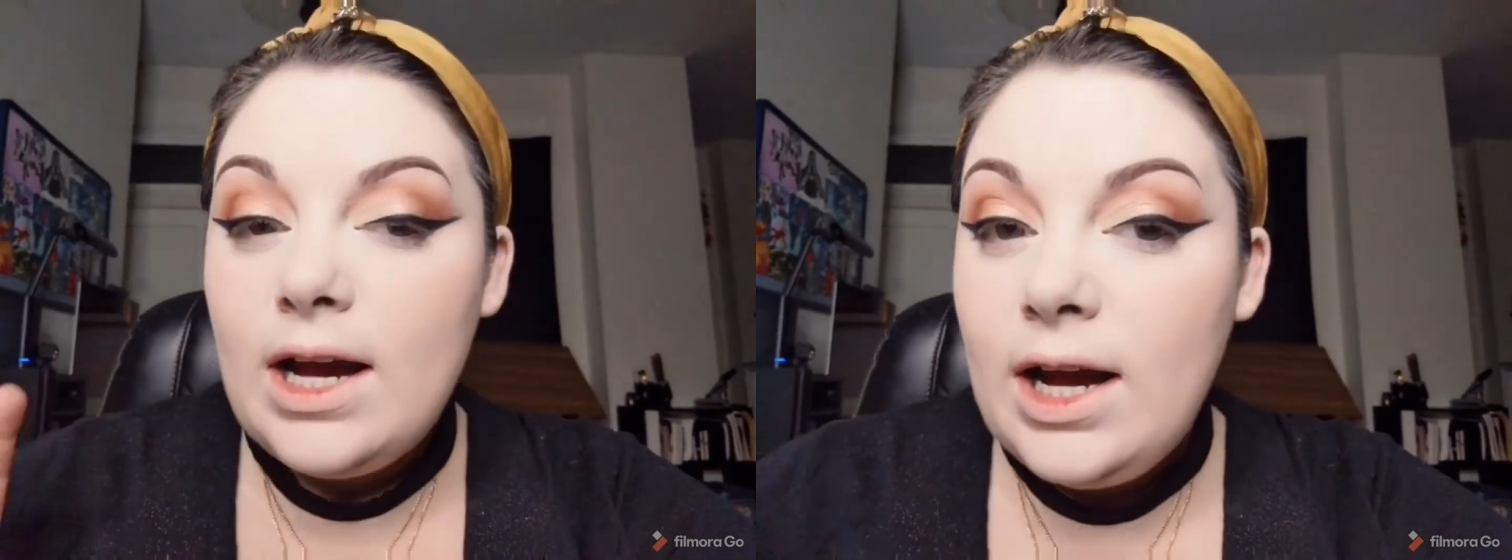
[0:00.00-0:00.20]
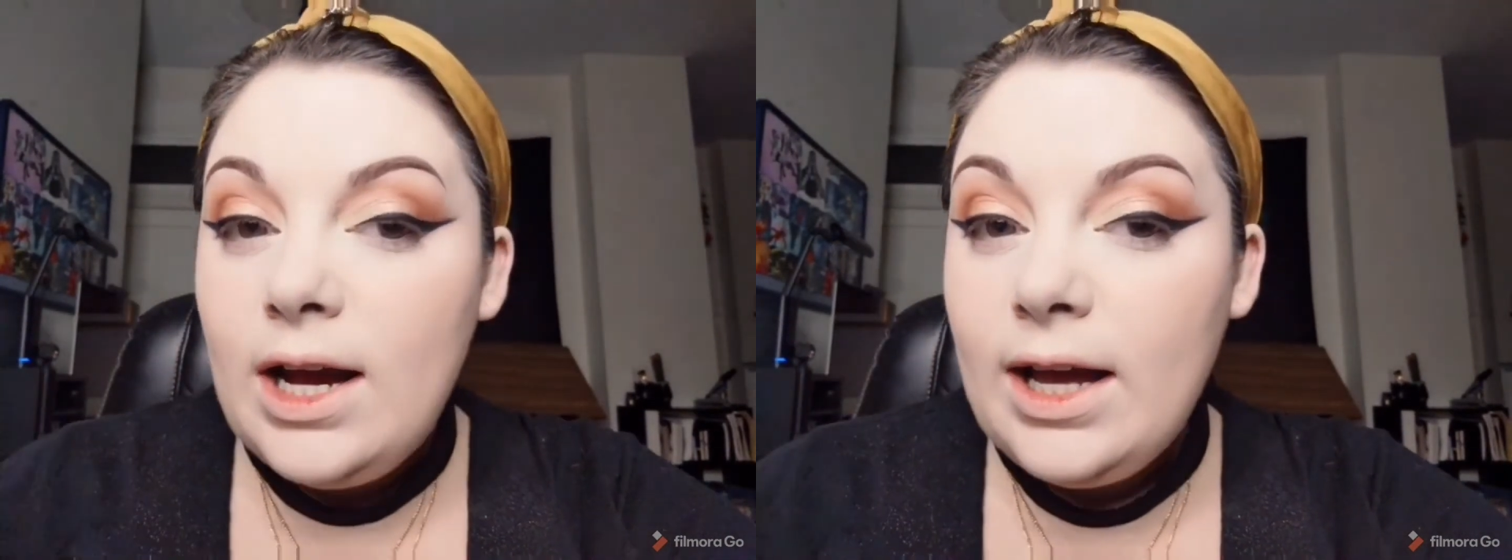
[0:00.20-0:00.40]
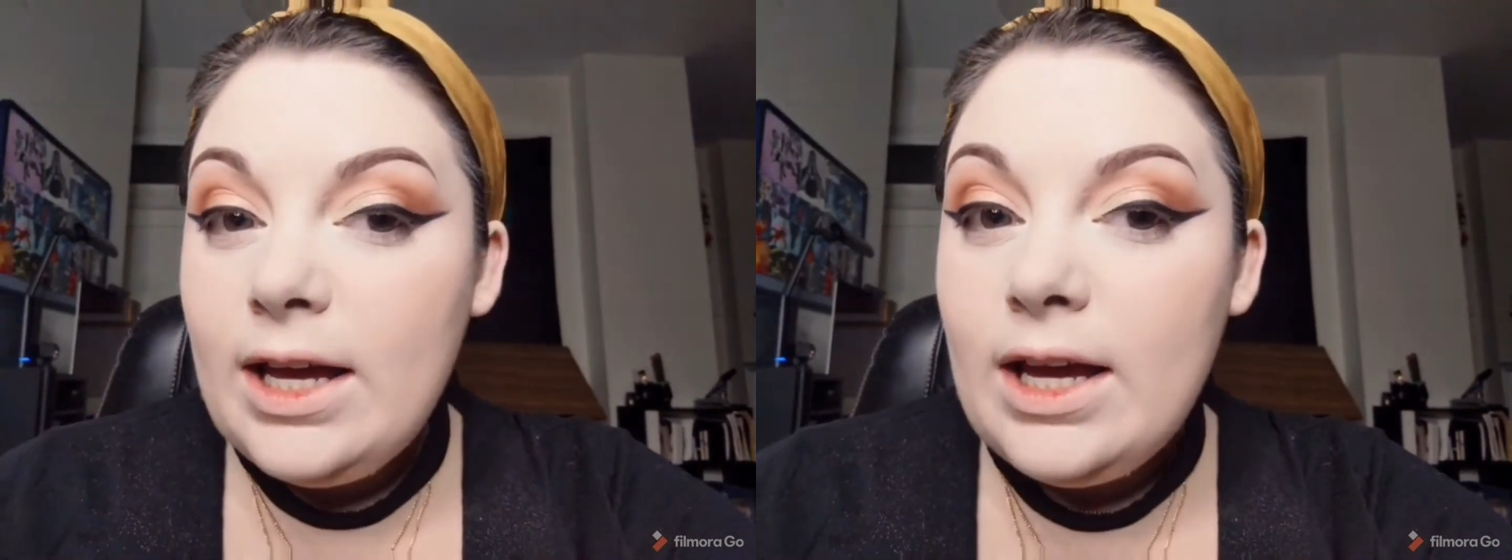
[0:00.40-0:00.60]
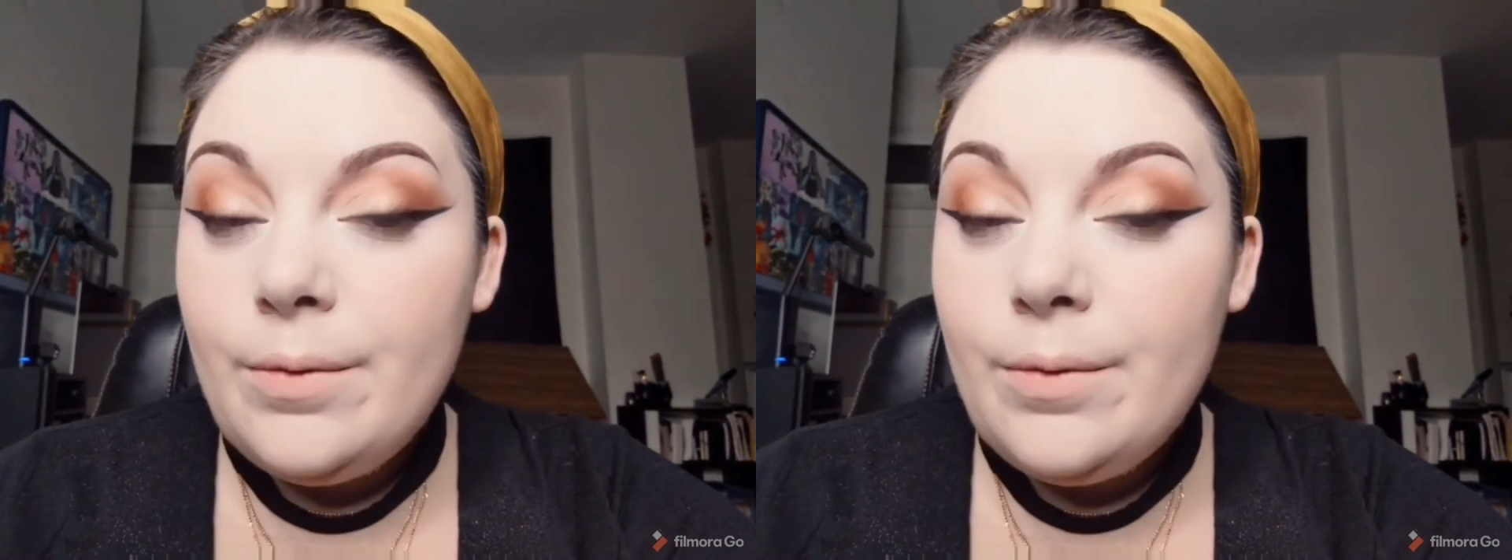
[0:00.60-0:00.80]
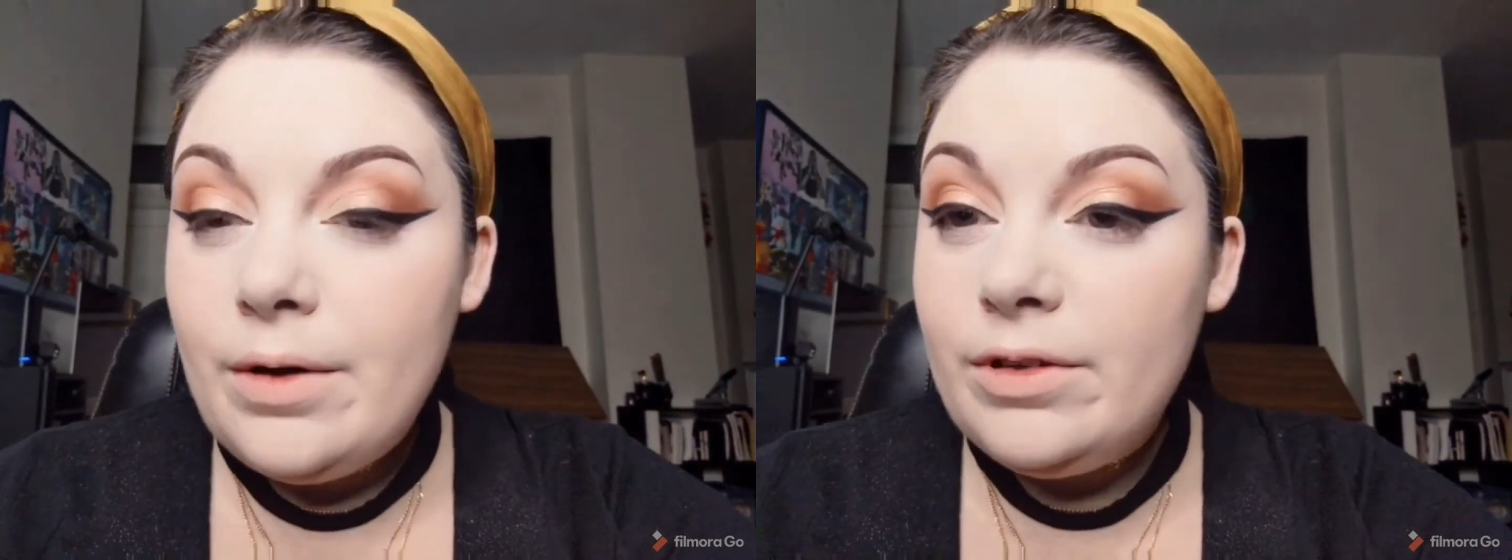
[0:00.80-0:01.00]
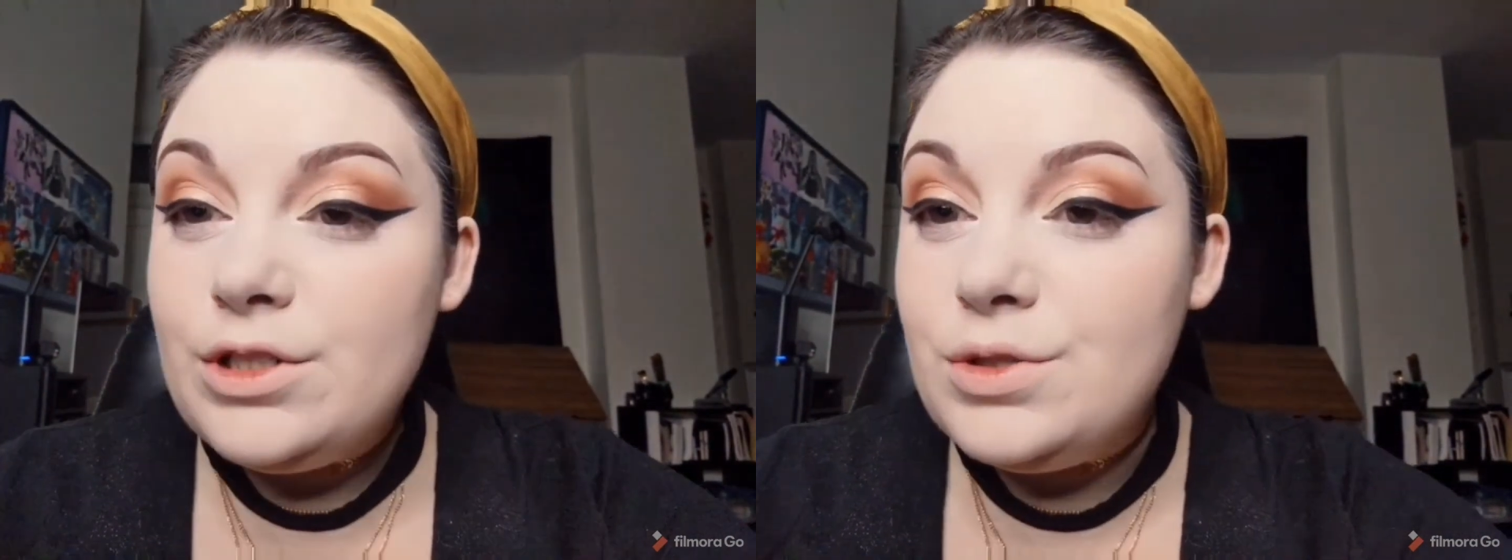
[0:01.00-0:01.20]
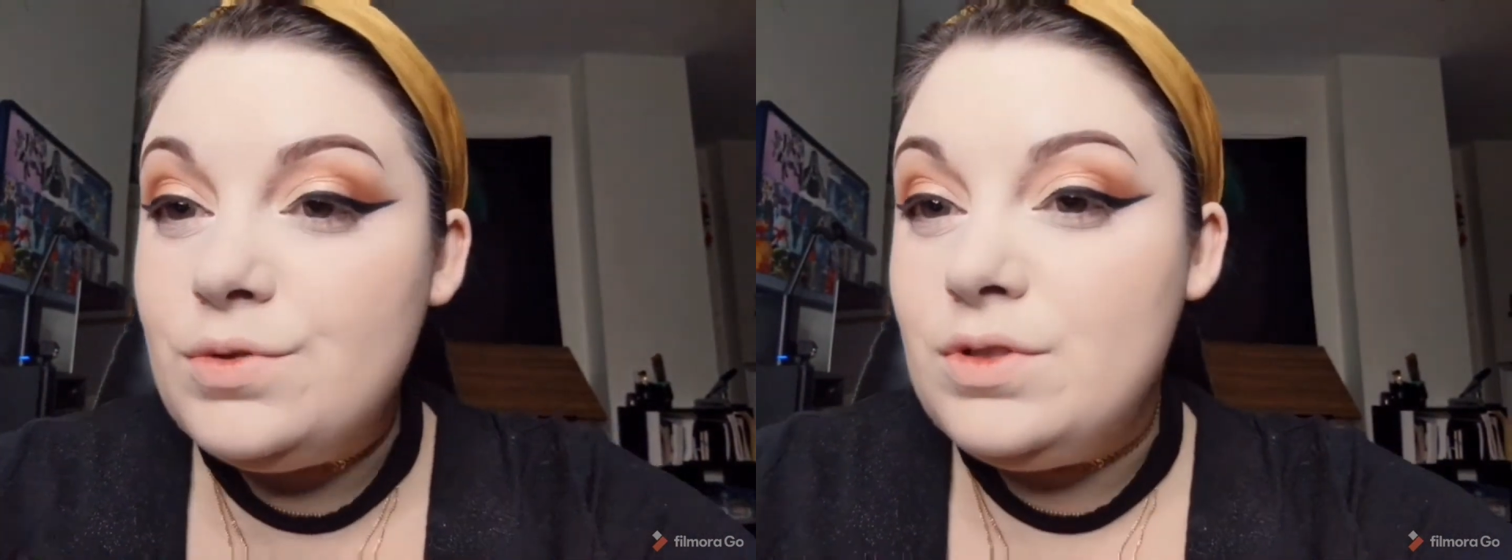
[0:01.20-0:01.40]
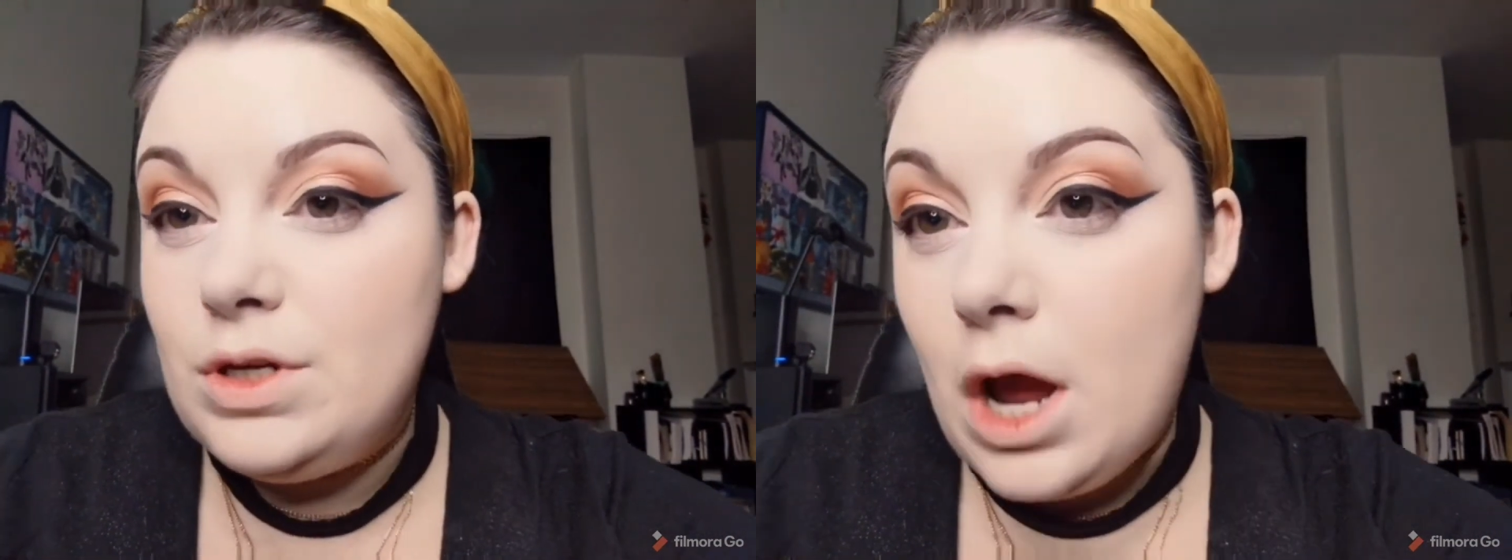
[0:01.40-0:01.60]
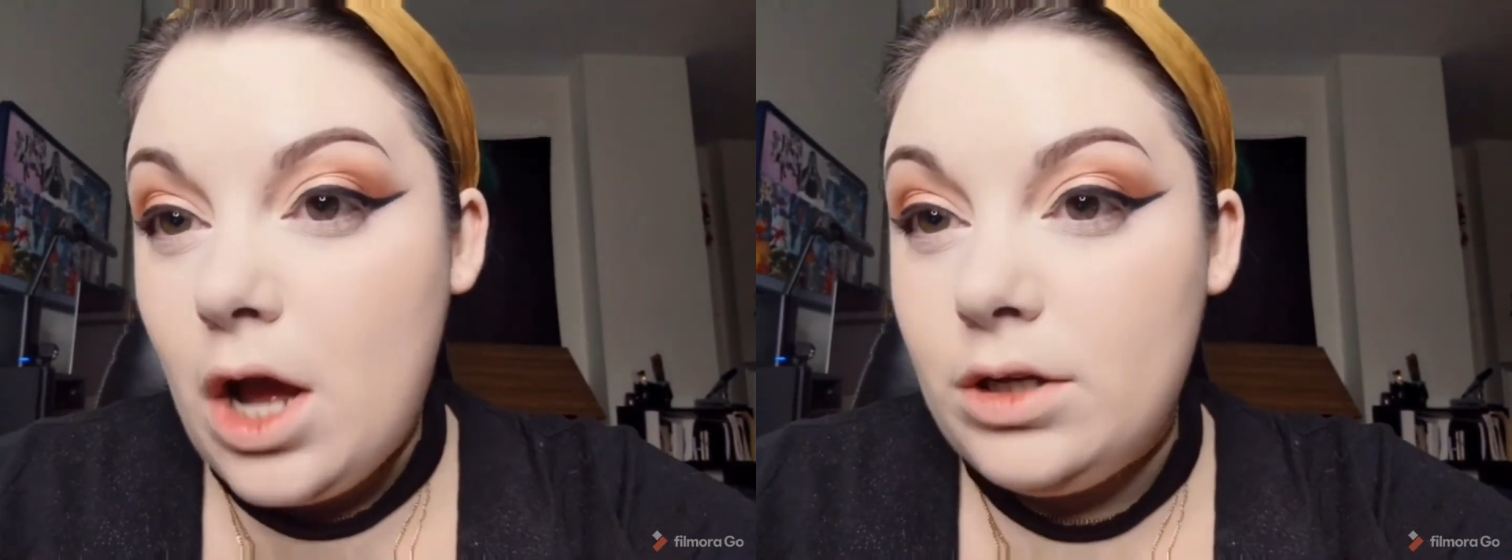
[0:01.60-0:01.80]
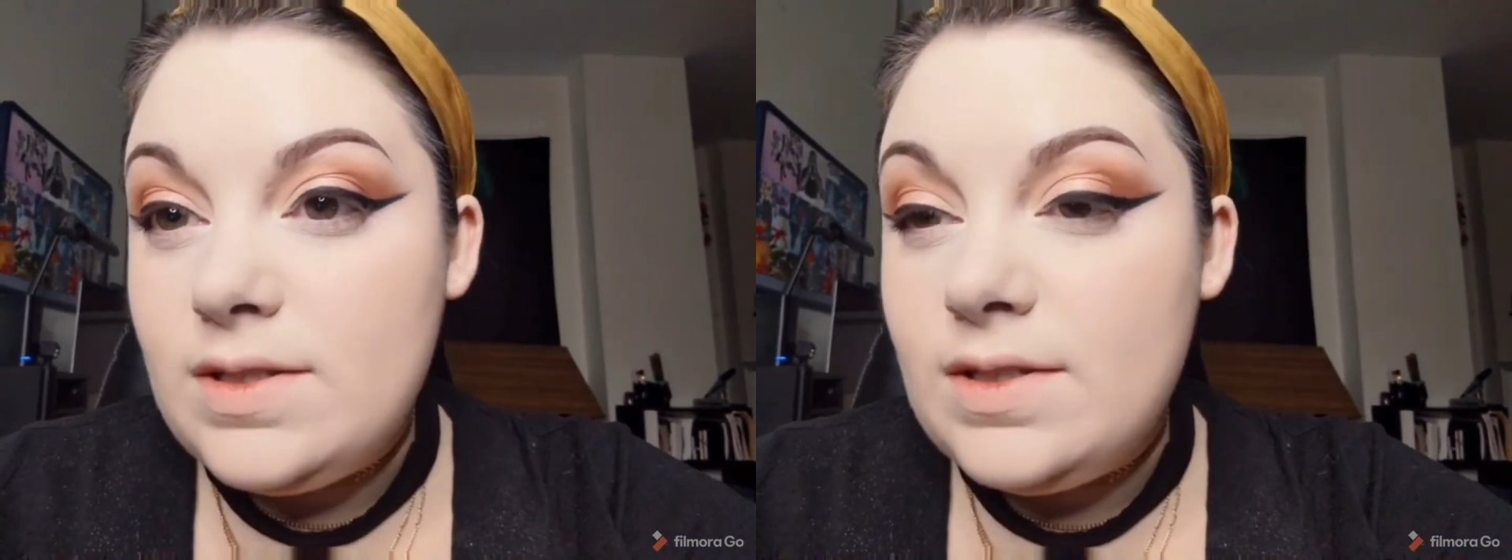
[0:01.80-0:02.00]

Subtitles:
I, however, do not.